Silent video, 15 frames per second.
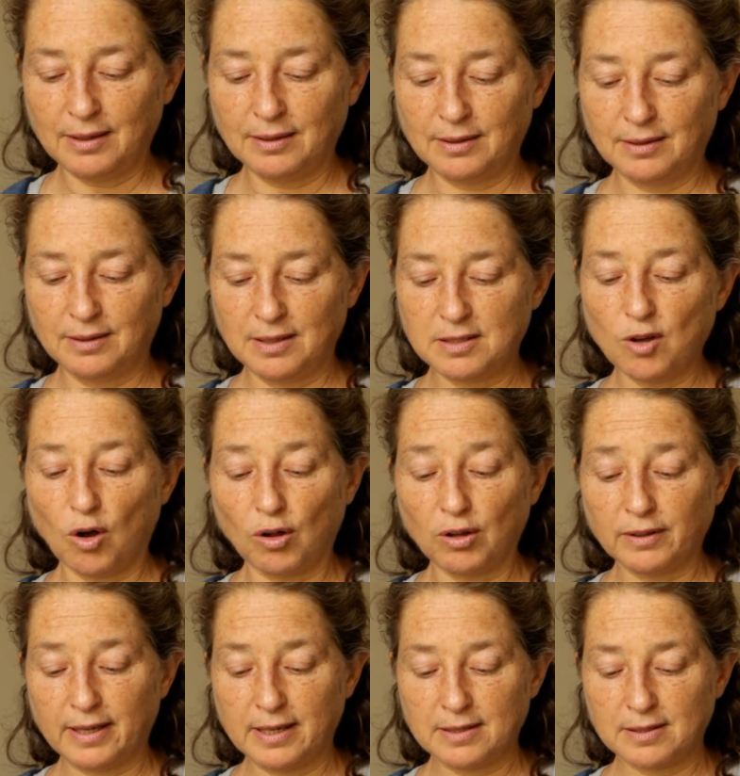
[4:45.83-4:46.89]
this
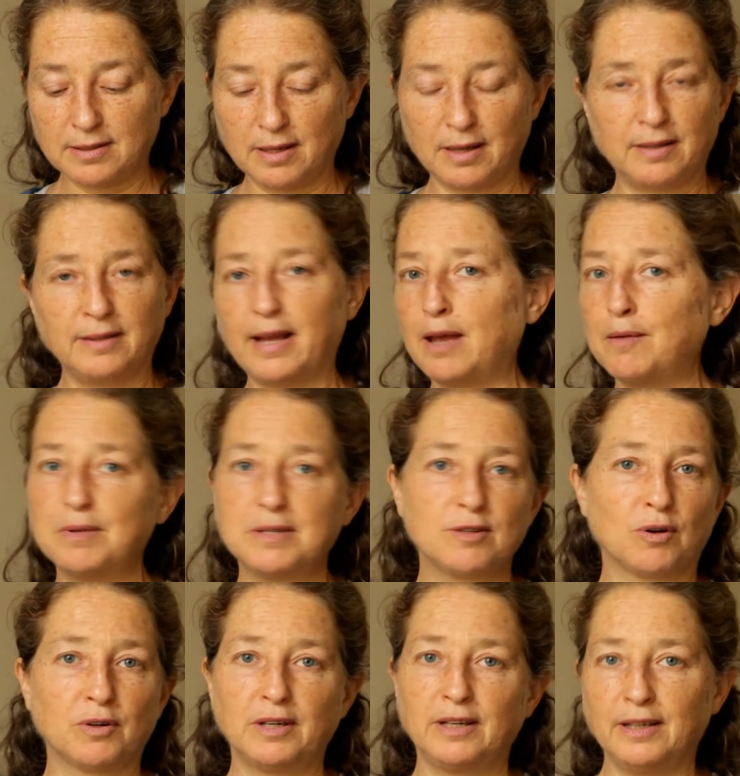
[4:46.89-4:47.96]
wholeness, the name is
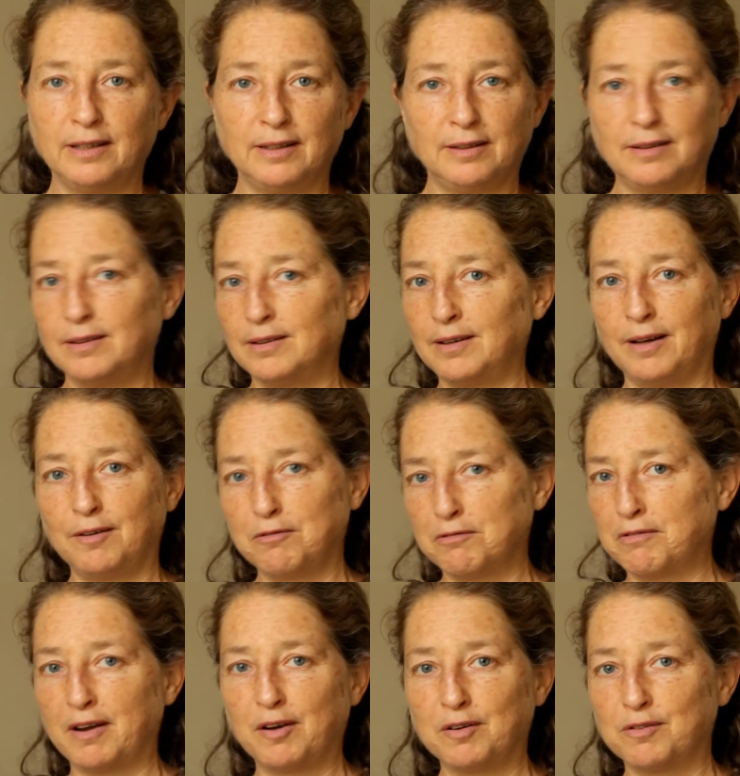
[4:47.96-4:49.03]
only a
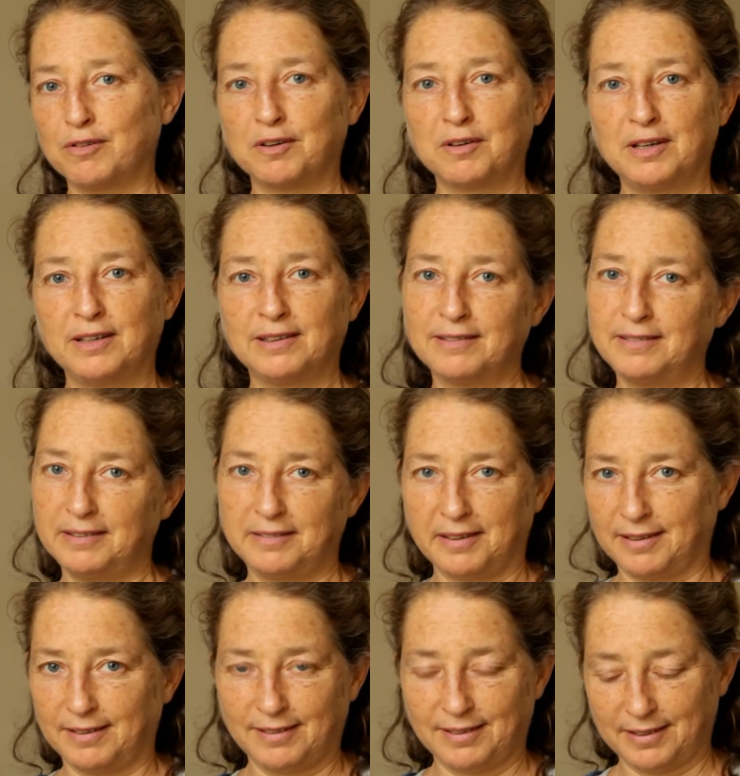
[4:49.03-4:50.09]
very, very little
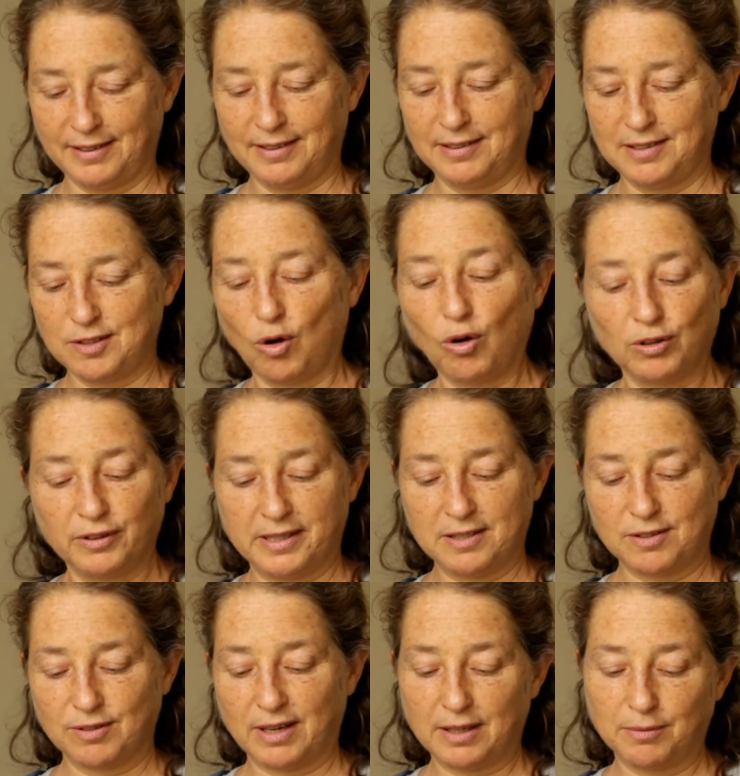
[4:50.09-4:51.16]
detail in this
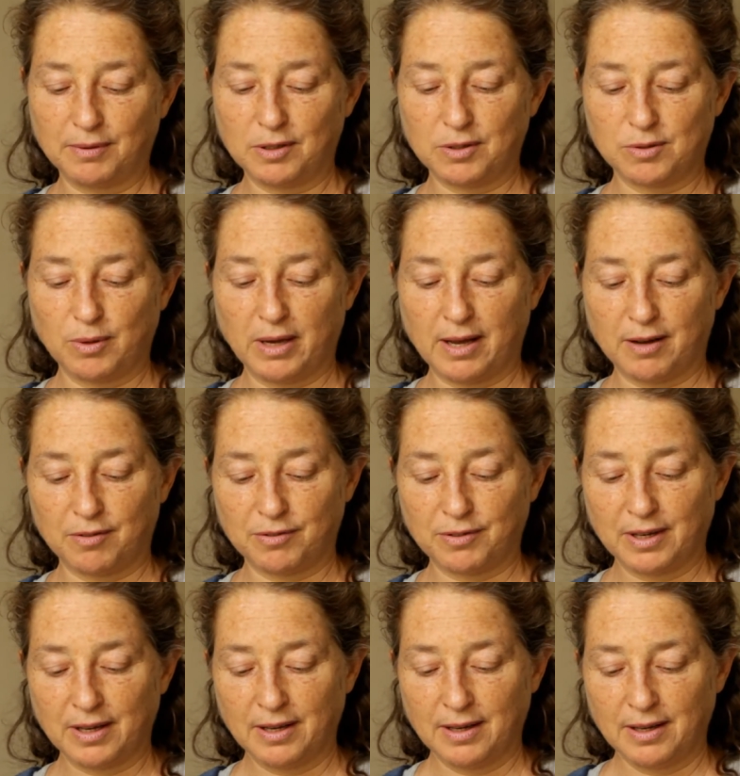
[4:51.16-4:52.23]
wholeness, right? Because we have
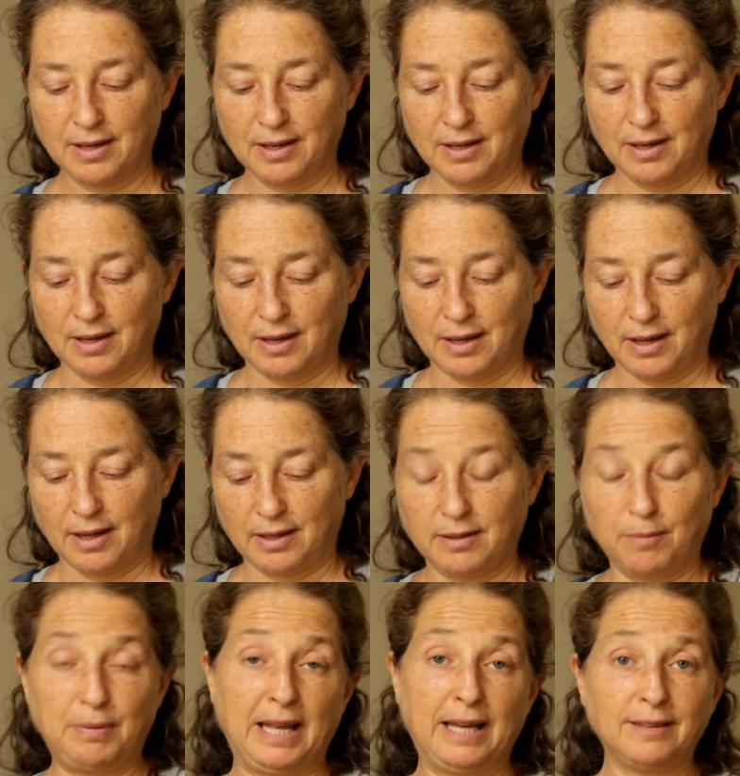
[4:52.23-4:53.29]
the
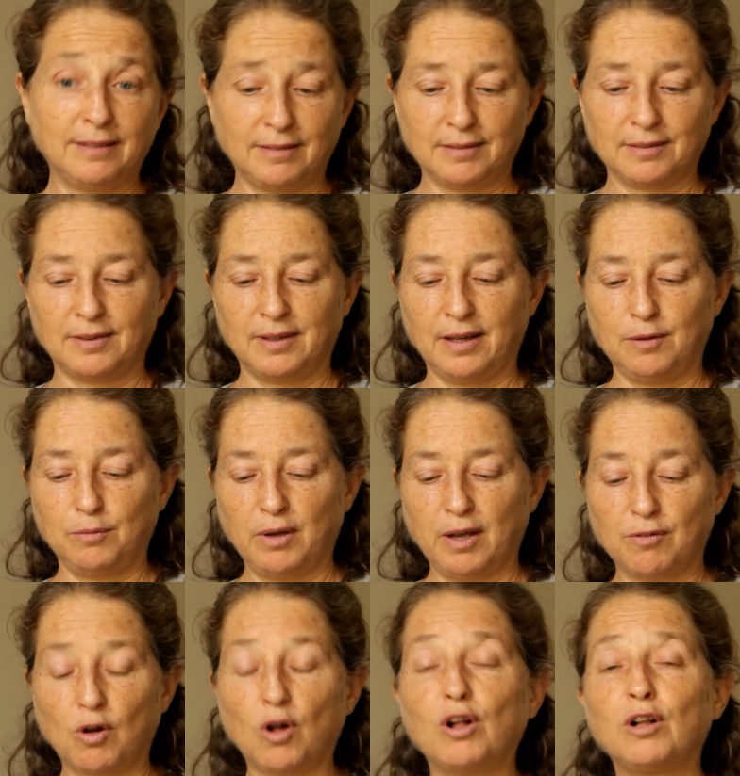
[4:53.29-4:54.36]
plant, and we
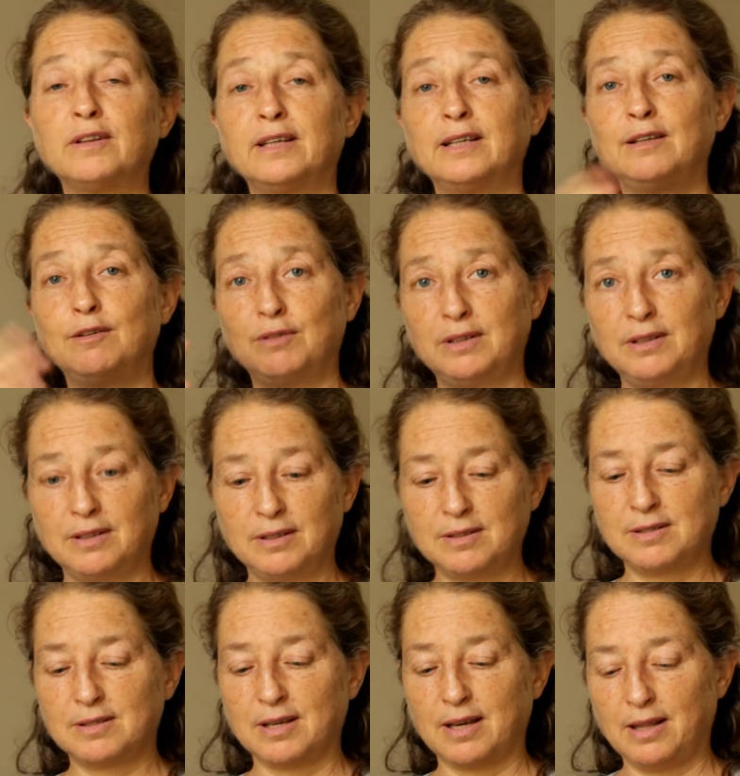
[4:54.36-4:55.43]
have all the
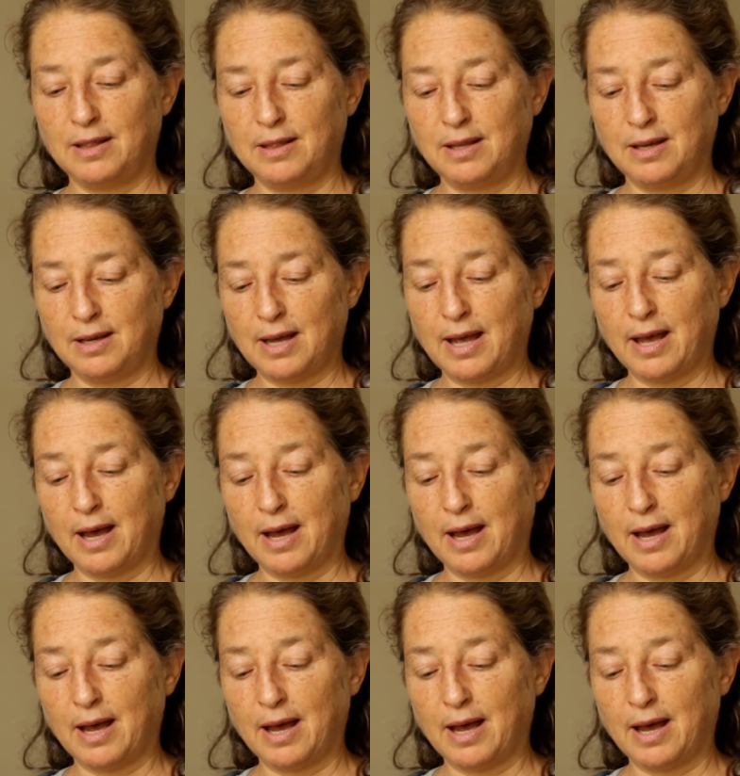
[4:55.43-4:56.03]
ingredients and the